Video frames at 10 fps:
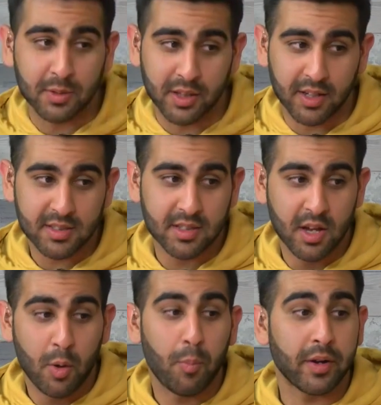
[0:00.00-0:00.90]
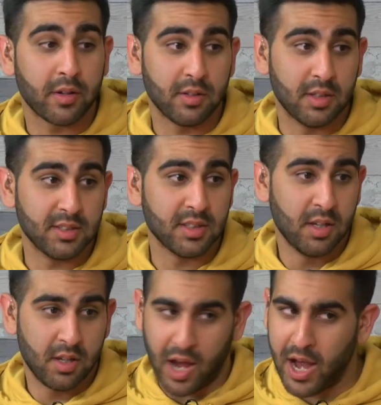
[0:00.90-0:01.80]
with us because
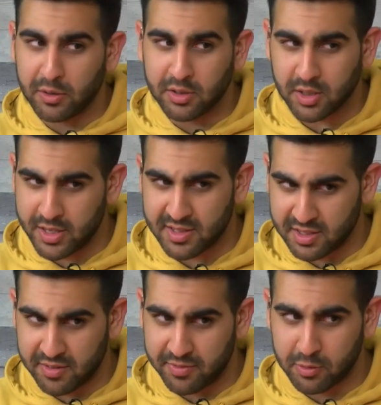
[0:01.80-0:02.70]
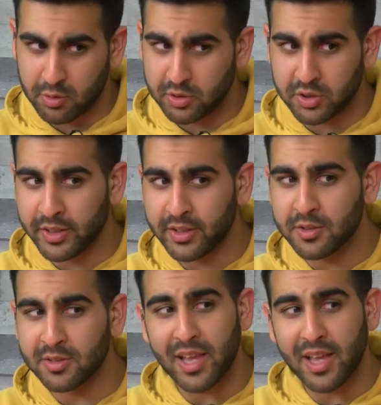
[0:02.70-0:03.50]
is it difficult during those